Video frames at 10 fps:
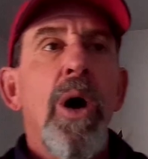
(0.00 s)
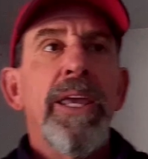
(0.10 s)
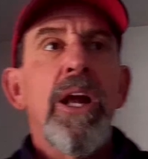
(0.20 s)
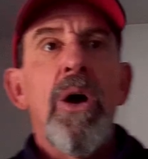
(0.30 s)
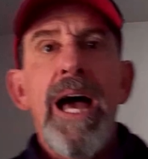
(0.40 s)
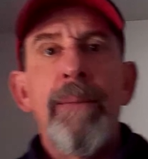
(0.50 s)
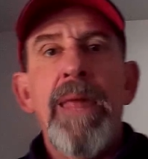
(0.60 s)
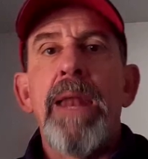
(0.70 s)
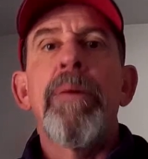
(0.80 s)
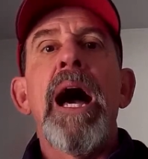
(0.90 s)
you know, I'm
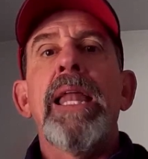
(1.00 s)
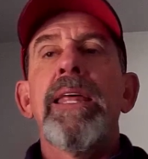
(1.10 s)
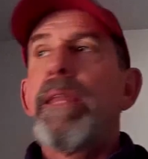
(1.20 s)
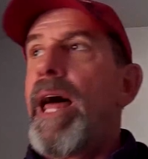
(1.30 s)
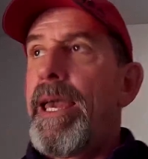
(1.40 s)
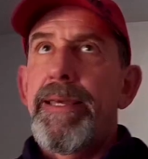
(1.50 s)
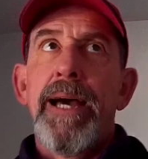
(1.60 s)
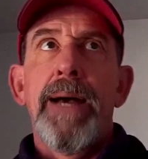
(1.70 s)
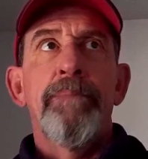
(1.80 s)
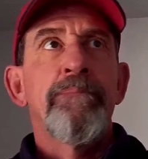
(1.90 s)
not a pilot. Like,
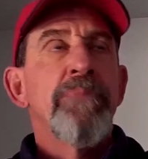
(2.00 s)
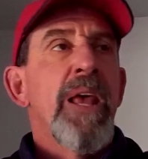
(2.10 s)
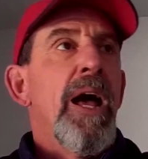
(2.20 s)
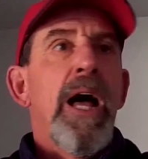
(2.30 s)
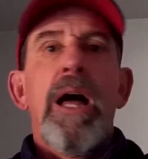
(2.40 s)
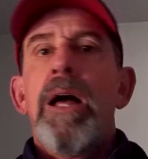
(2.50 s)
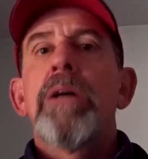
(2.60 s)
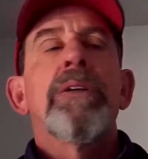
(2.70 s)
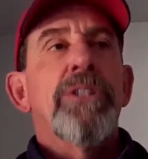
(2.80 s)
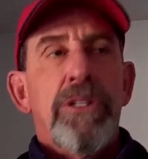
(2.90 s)
go
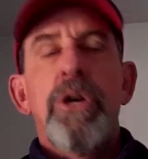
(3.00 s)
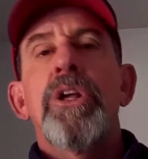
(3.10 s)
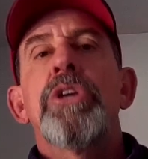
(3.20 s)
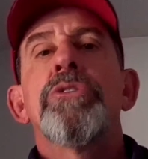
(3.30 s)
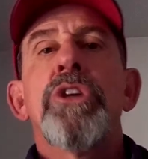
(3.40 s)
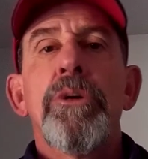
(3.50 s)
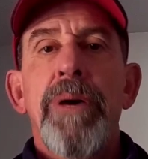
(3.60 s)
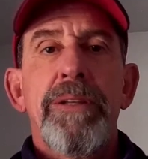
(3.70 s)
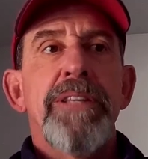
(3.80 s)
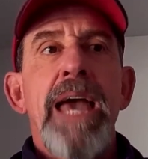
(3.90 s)
to YouTube
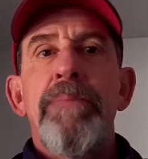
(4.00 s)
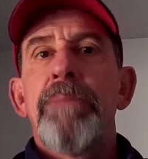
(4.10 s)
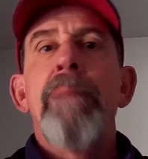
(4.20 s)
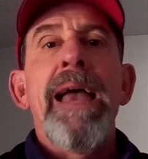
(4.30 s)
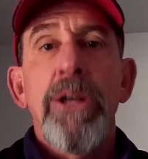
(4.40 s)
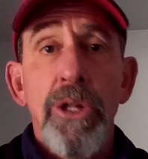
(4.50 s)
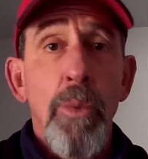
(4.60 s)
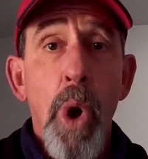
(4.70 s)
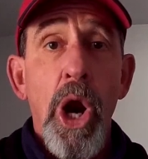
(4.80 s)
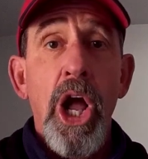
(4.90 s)
and type in Michael
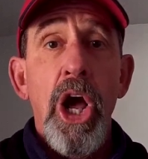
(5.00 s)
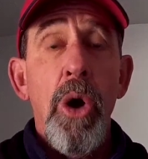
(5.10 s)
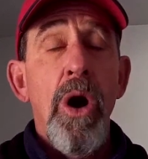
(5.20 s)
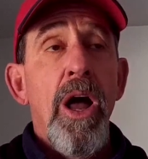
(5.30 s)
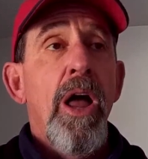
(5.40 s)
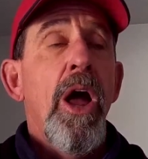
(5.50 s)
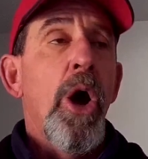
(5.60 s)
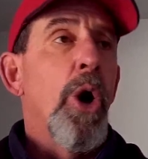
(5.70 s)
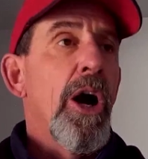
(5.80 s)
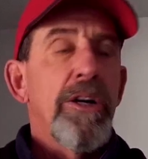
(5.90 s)
Wargo
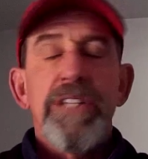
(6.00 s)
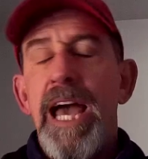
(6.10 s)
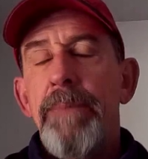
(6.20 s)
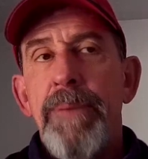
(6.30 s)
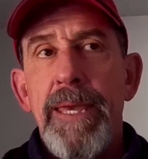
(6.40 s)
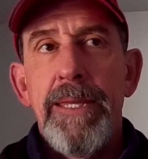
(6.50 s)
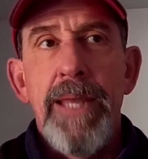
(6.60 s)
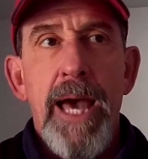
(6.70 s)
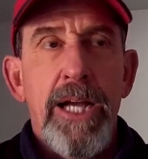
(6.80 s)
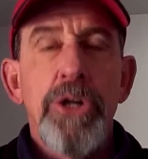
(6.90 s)
or type in
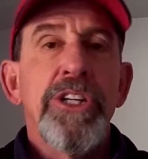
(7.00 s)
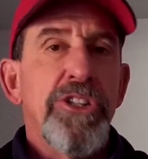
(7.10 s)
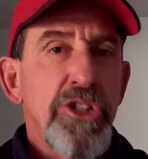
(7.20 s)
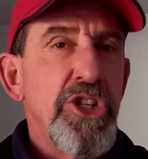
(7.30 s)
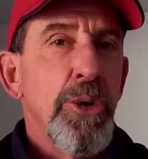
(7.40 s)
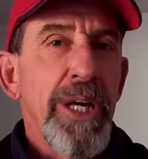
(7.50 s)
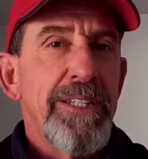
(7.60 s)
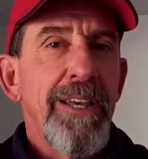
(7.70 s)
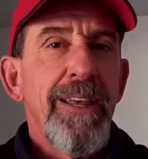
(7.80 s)
Chris Jewett.